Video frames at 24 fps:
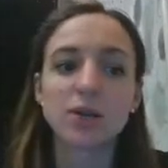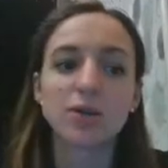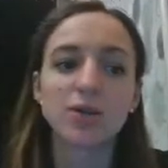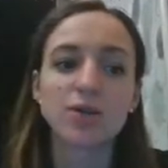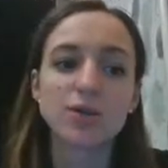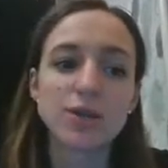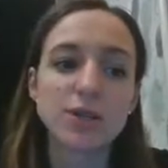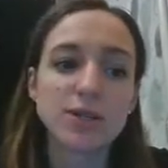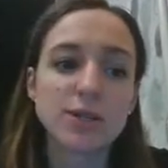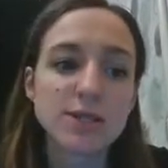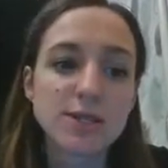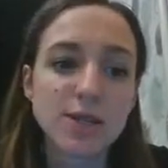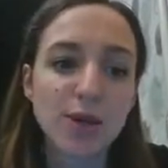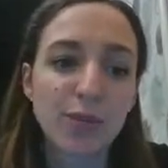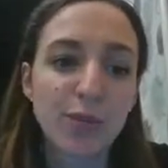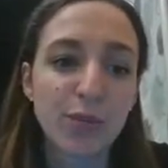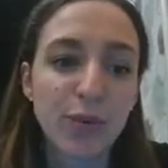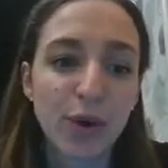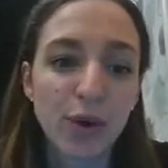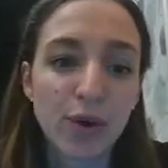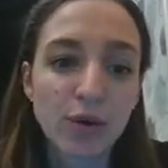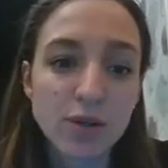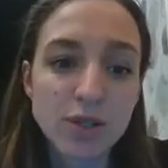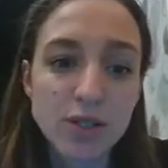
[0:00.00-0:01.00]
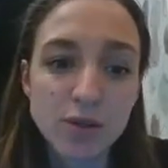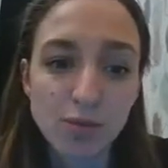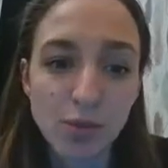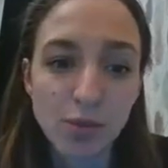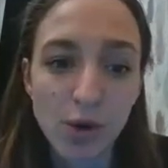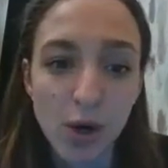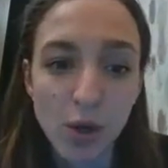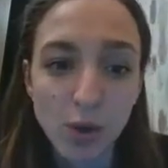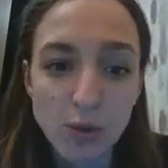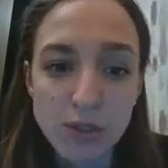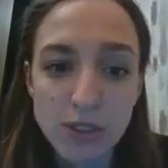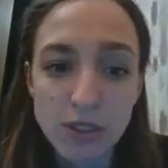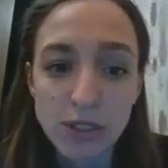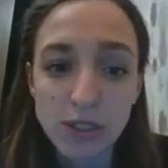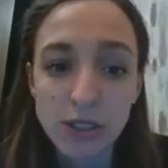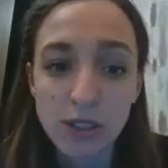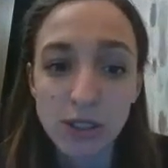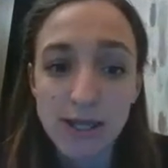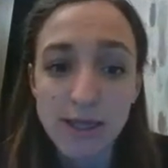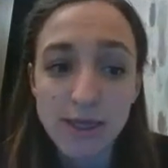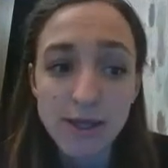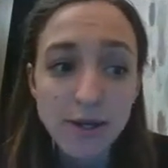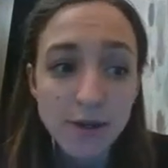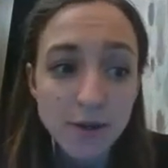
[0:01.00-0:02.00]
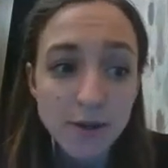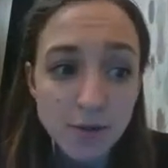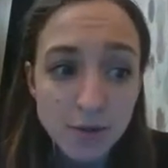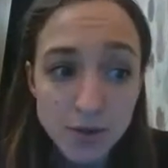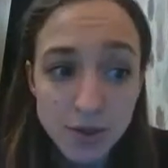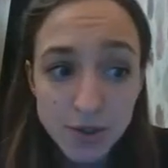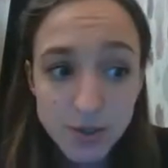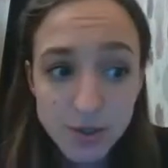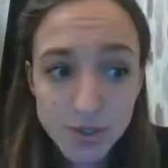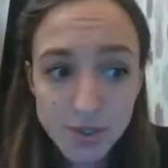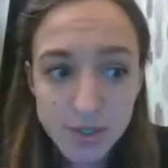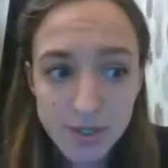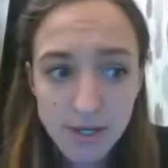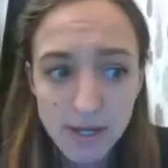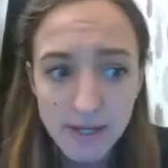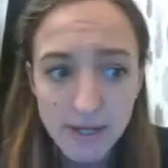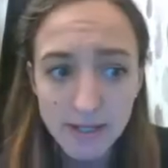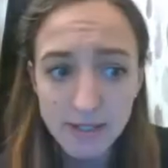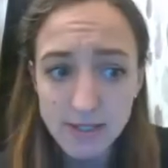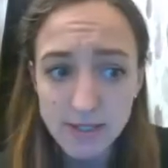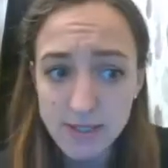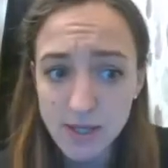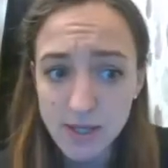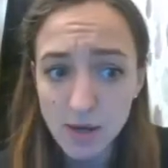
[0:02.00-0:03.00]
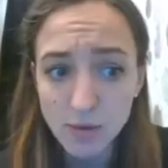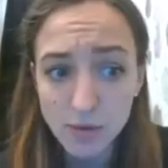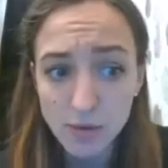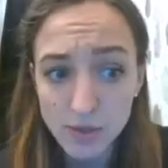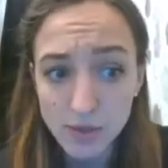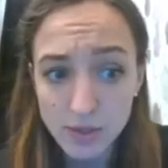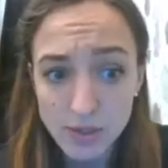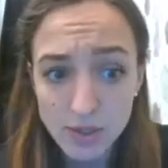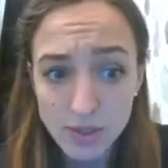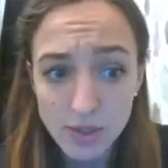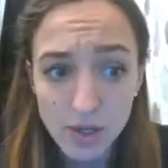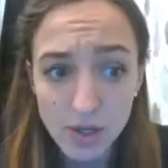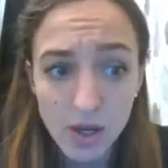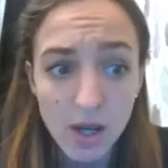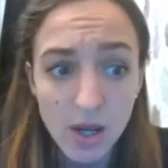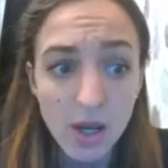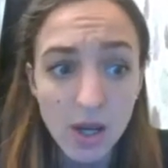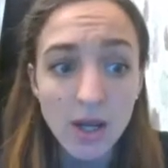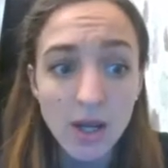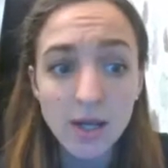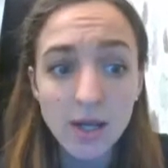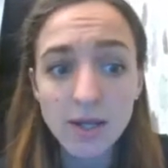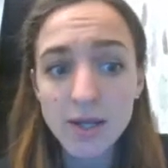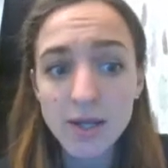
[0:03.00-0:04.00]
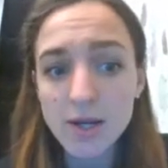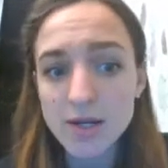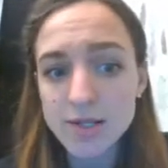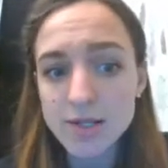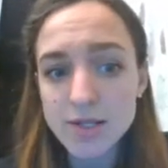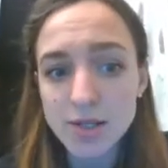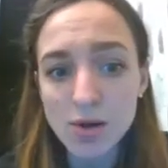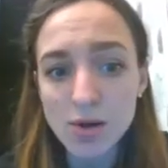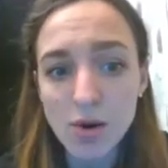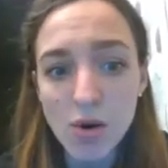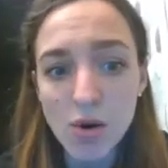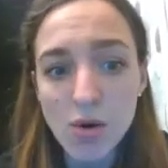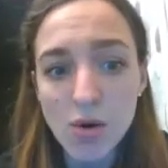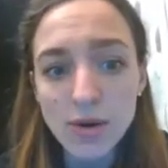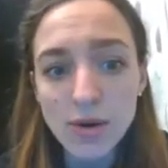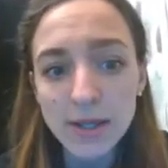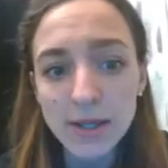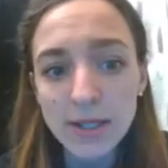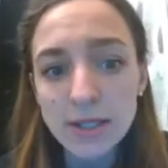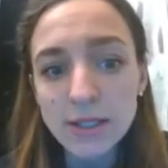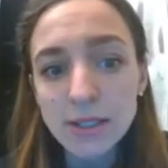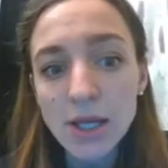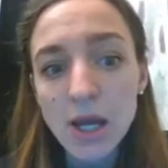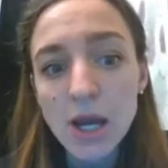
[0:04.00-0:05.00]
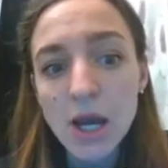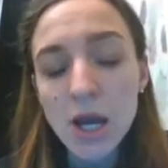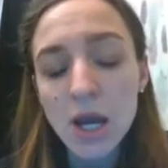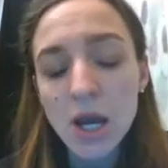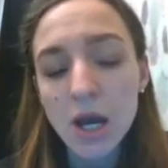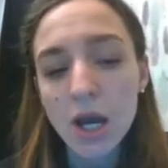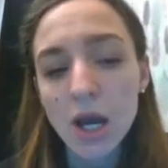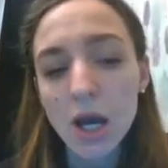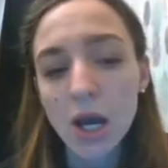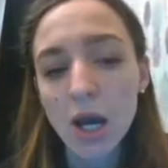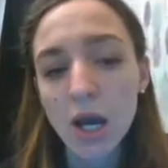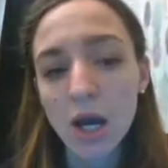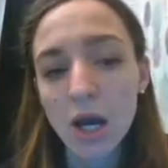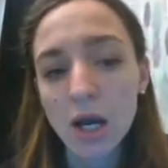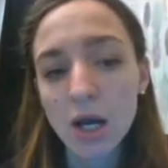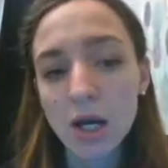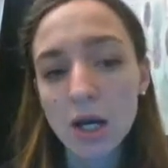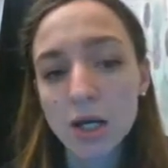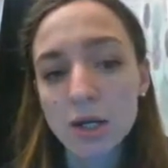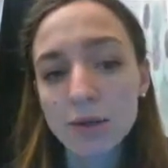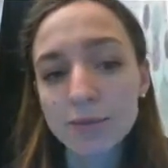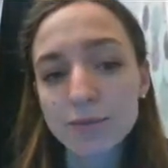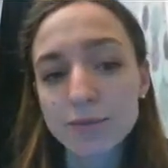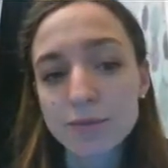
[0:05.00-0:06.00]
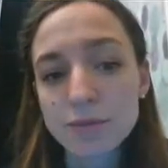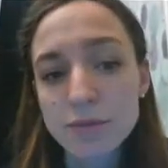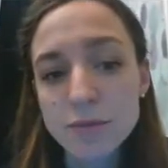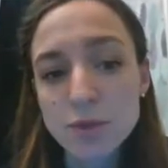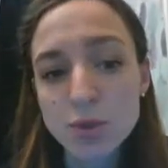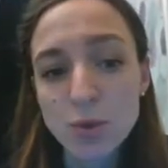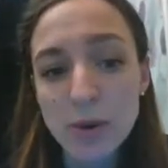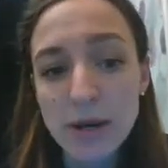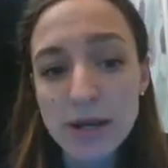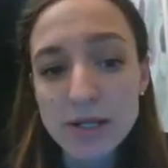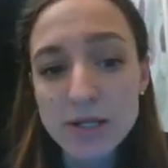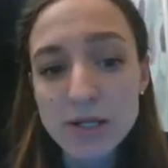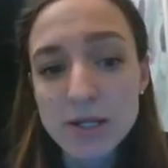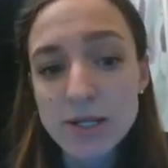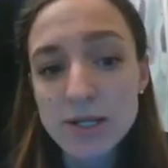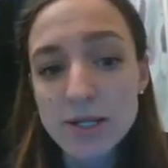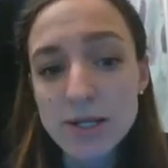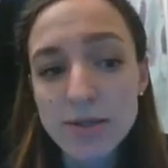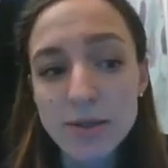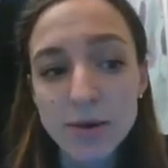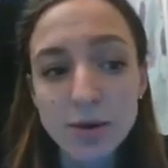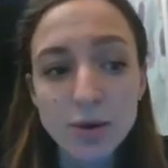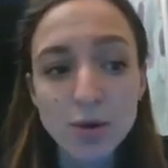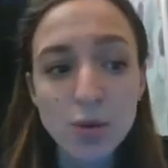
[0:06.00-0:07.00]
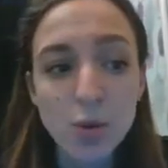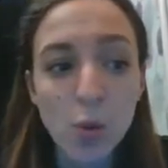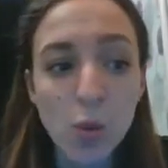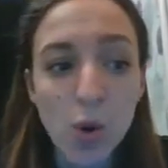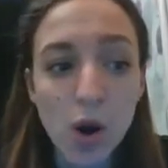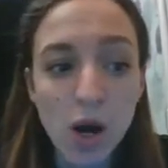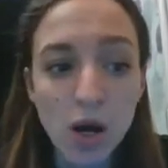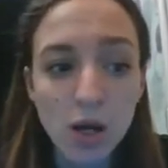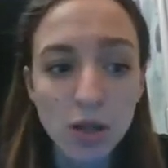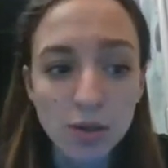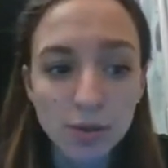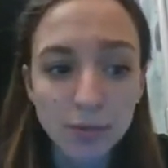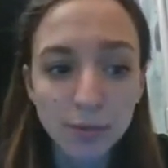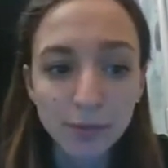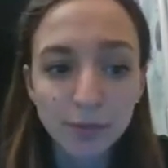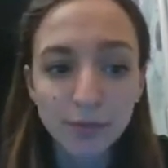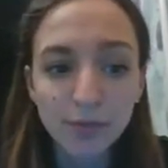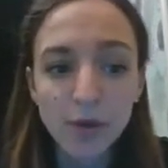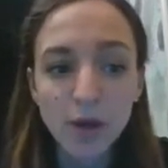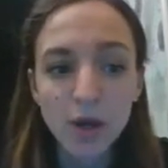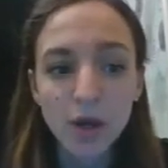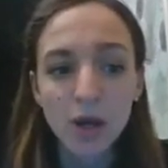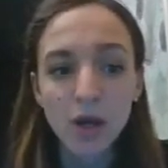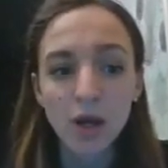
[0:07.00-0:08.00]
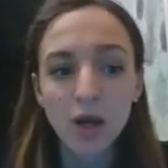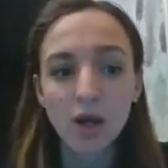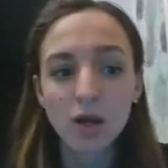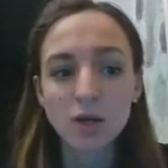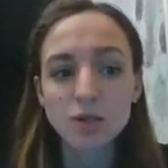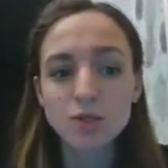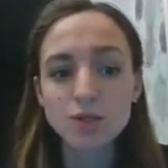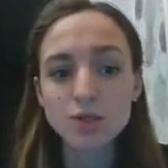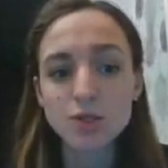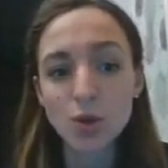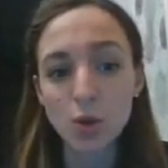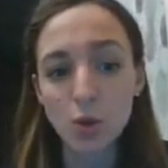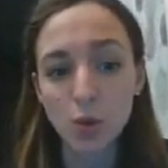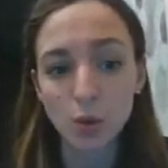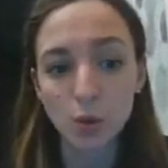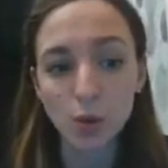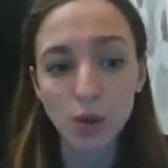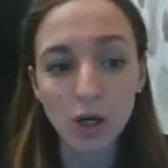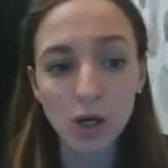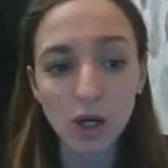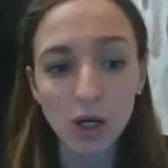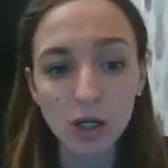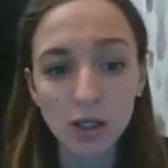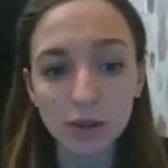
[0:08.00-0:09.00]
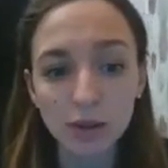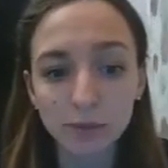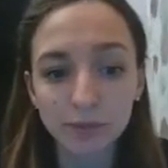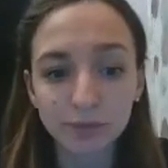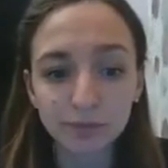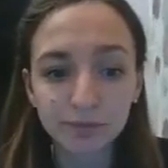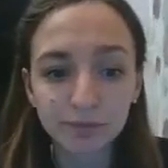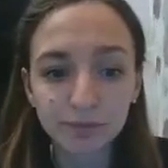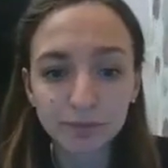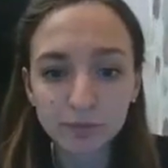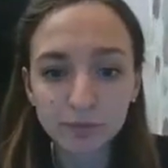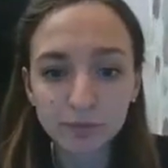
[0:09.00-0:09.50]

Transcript: teeth appeared about 9000 8000 years ago in um, 2001 so um,